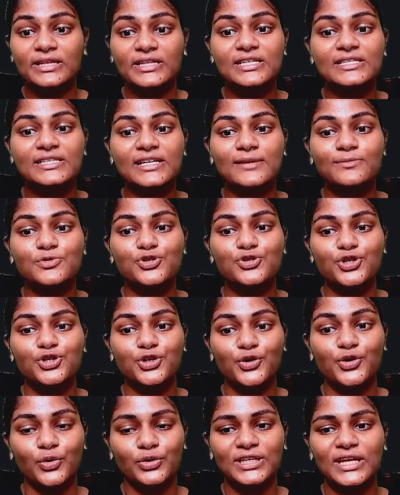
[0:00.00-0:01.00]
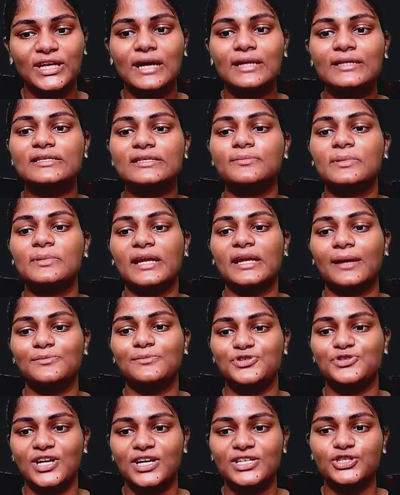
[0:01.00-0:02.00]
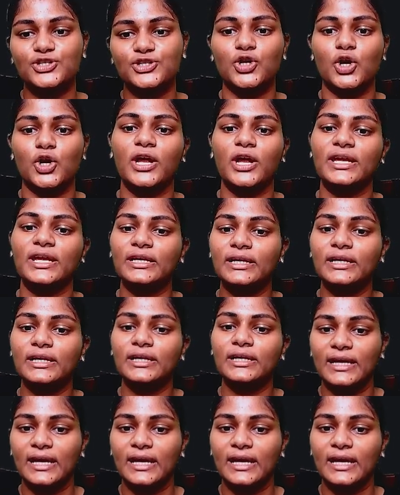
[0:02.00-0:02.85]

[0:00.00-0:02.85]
should know the answer, but I'm just drawing it again.